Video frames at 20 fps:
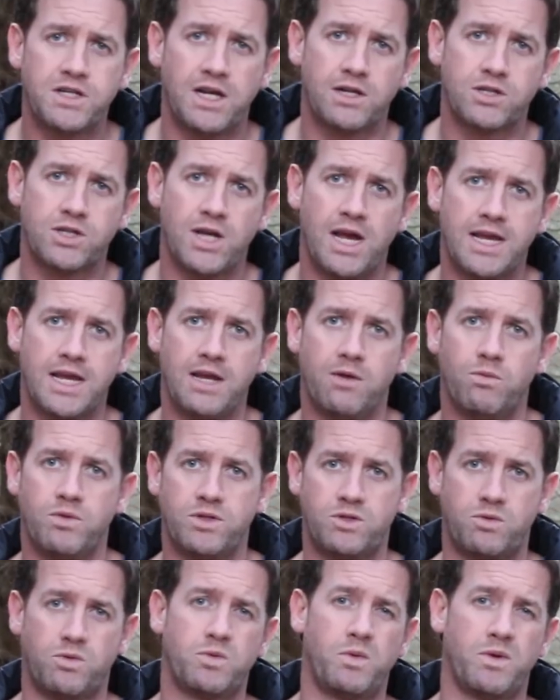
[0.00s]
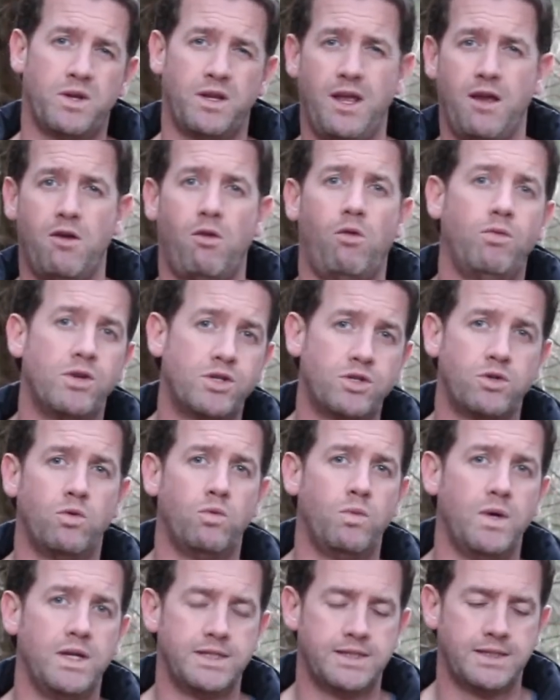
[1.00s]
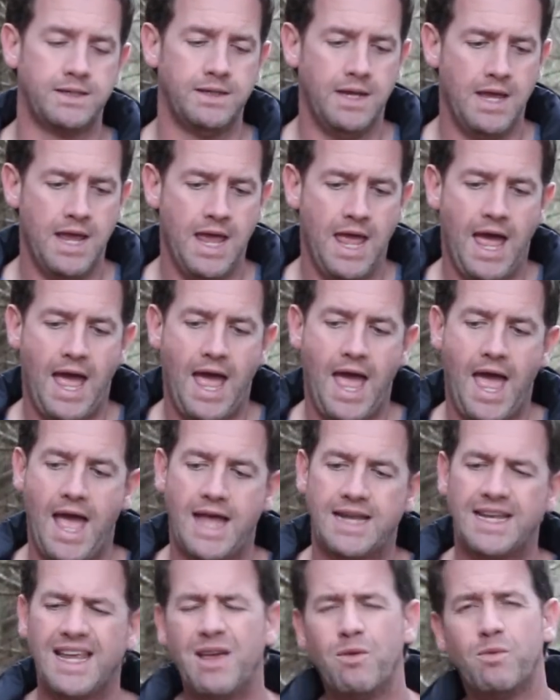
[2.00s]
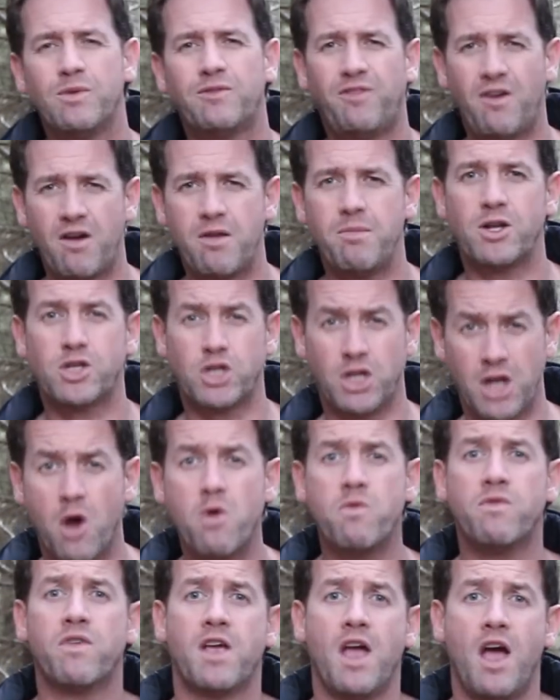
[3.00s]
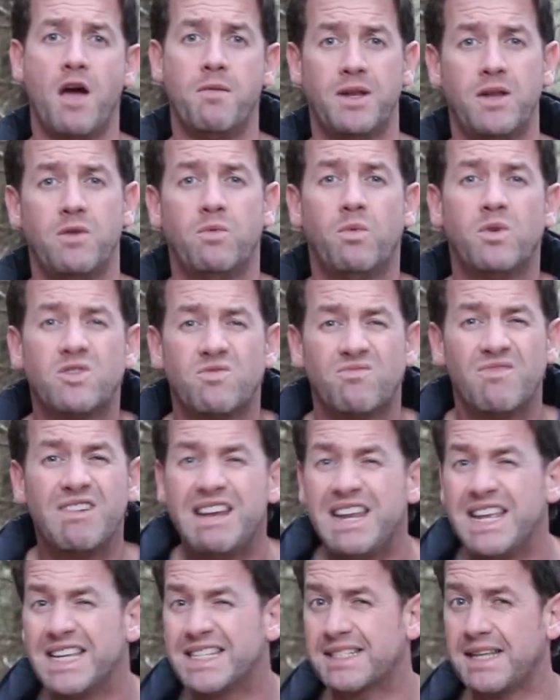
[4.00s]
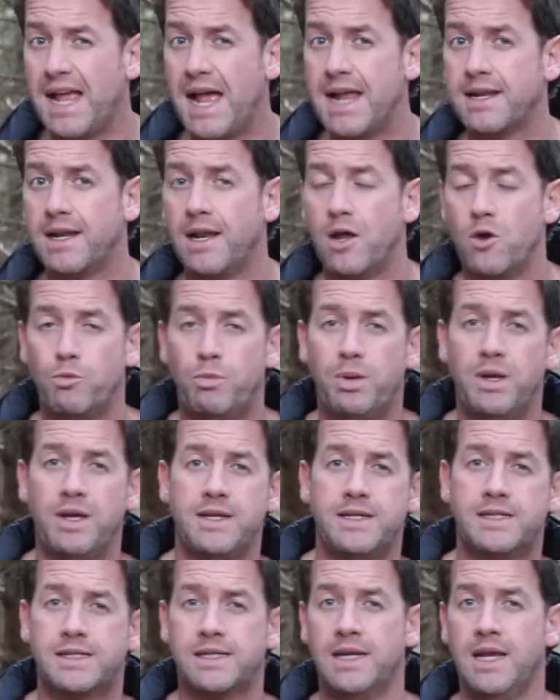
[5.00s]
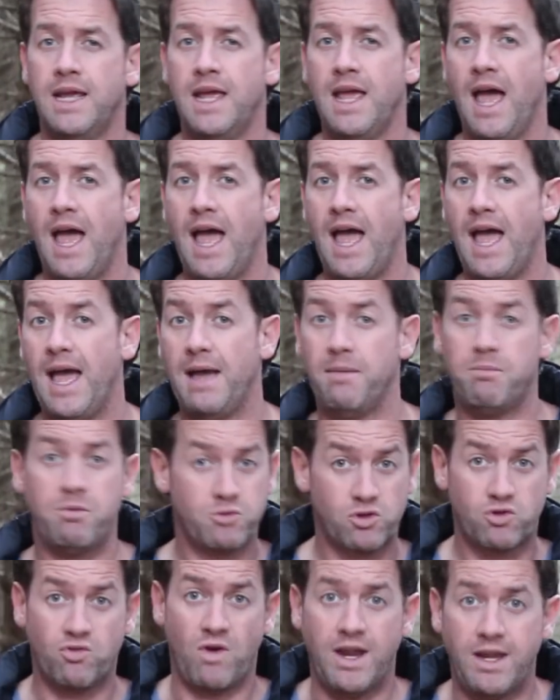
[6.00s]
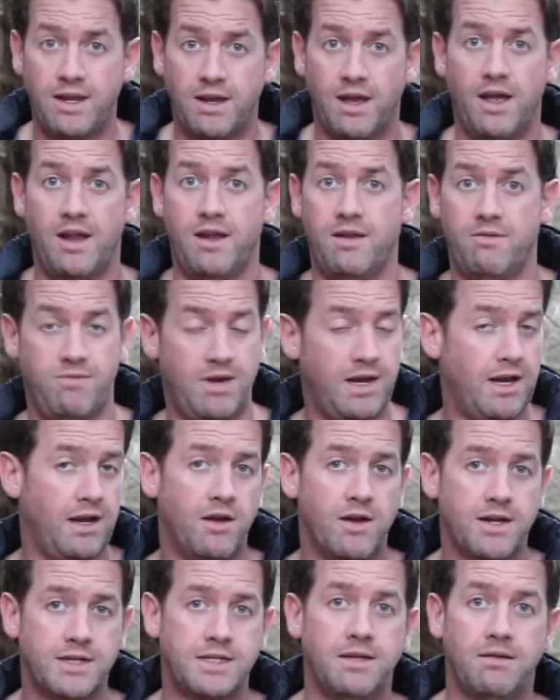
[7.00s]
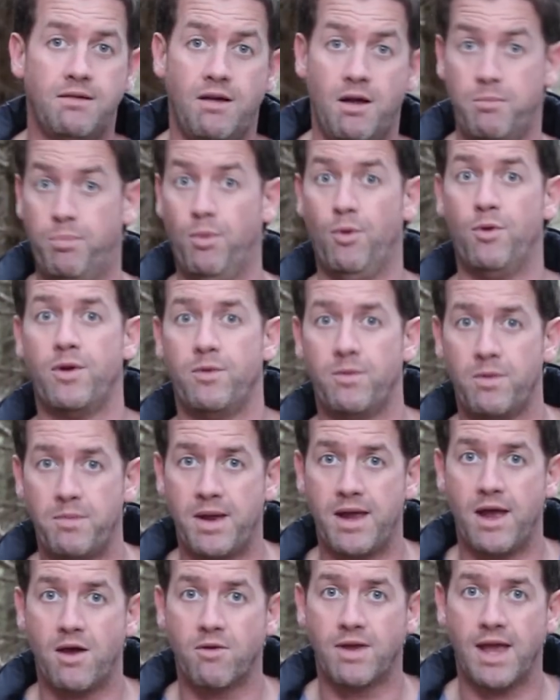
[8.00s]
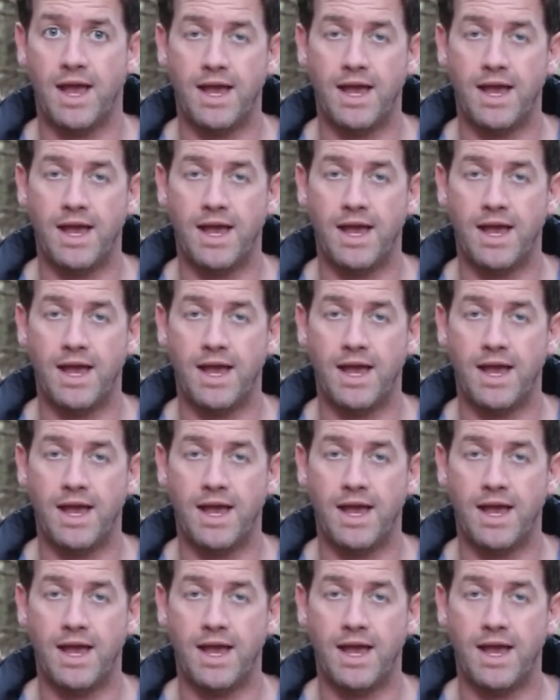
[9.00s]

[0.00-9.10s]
shell jacket, which was one of their original ones. And it was very much an overgarment. It wasn't really a standalone piece. It was great. I really liked it. I bought it with my own